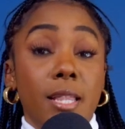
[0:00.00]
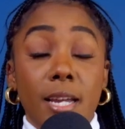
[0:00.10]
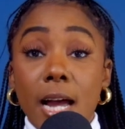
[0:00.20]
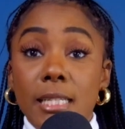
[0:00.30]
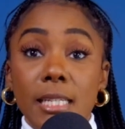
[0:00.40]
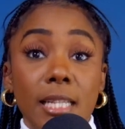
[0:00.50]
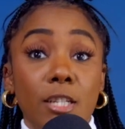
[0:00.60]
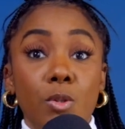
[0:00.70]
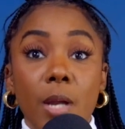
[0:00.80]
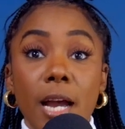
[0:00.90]
the content
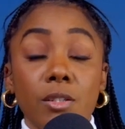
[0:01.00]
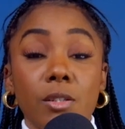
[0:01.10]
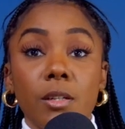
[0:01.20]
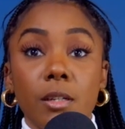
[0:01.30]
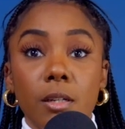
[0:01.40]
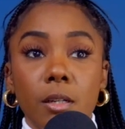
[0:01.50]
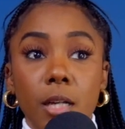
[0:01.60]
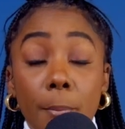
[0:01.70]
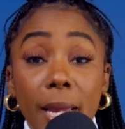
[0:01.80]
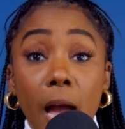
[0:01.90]
that you guys are
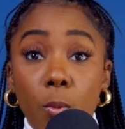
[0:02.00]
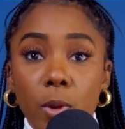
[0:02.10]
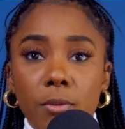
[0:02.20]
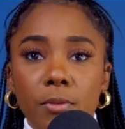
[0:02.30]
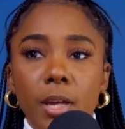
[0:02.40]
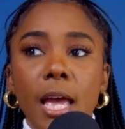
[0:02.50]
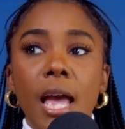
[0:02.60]
coming out with,